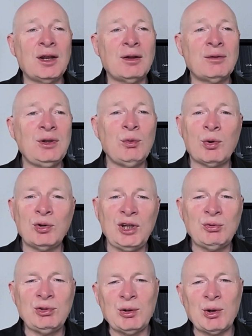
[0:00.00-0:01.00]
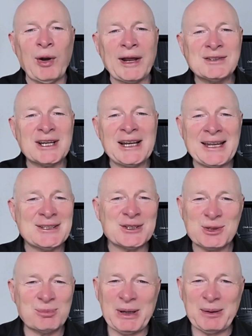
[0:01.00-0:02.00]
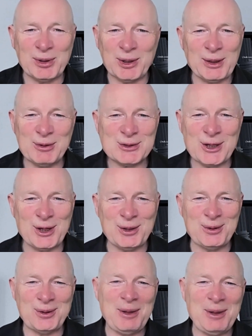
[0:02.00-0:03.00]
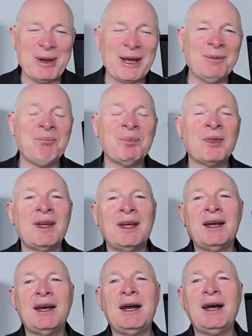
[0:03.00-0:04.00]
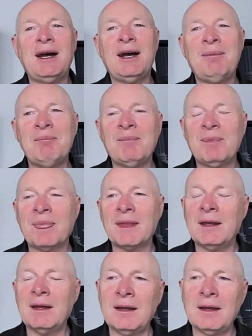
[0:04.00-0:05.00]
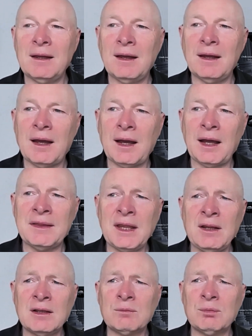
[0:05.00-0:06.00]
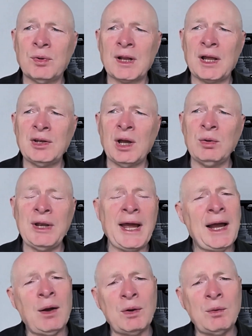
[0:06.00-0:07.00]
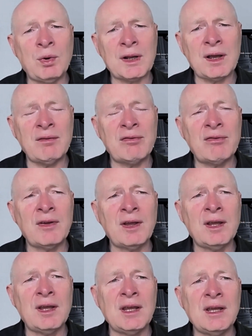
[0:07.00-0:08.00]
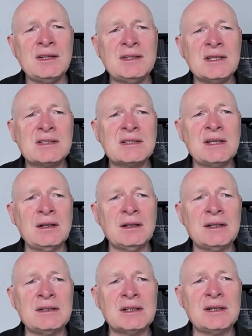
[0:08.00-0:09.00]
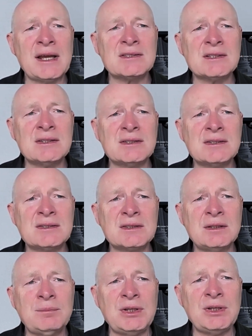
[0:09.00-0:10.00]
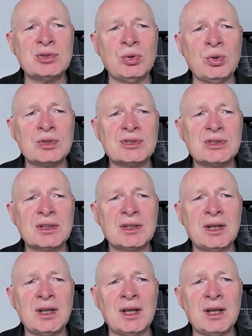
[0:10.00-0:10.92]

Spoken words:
You were writing letters to people. There was no email. I think what I know now and what I've distilled into lessons can be taught